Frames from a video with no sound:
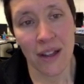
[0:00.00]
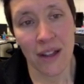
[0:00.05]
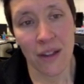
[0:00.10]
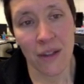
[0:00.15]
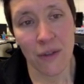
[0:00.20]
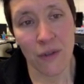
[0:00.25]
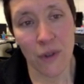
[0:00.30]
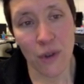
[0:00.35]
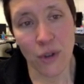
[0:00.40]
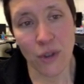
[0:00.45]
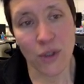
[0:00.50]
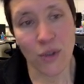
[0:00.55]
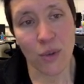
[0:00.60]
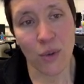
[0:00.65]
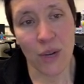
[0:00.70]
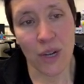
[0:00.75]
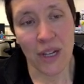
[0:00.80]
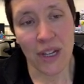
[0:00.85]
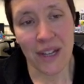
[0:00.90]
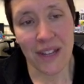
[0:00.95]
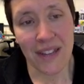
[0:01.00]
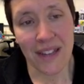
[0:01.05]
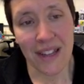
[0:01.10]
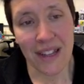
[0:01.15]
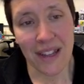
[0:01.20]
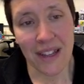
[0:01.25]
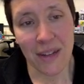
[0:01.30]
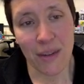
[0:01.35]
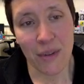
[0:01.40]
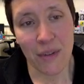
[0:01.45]
first one, and
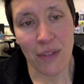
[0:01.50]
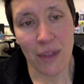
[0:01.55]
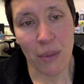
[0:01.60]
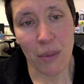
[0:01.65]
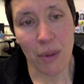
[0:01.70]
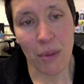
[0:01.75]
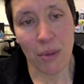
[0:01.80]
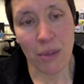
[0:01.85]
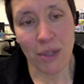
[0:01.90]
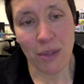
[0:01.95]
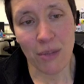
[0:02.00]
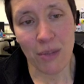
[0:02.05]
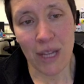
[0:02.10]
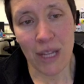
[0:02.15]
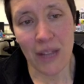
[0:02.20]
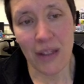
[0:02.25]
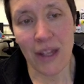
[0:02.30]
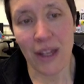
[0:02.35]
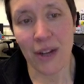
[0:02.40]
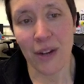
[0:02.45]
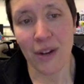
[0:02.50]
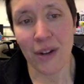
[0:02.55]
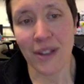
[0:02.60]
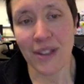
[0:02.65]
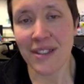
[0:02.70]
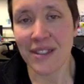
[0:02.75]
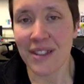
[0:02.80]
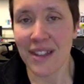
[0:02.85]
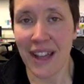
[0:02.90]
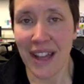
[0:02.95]
then when they publish something later,
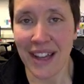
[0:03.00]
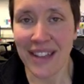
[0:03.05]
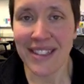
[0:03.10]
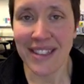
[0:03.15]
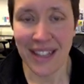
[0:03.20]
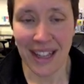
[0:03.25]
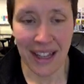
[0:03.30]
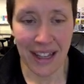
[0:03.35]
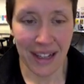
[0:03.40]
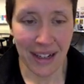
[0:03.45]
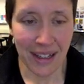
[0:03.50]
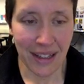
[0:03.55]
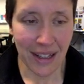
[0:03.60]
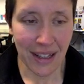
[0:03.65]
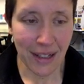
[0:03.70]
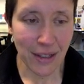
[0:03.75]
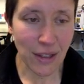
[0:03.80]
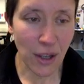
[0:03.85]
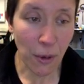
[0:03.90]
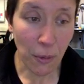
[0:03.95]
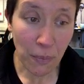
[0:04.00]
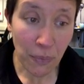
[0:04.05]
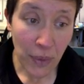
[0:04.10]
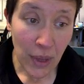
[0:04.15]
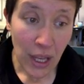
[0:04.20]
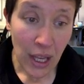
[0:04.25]
it's next, that kind of thing. So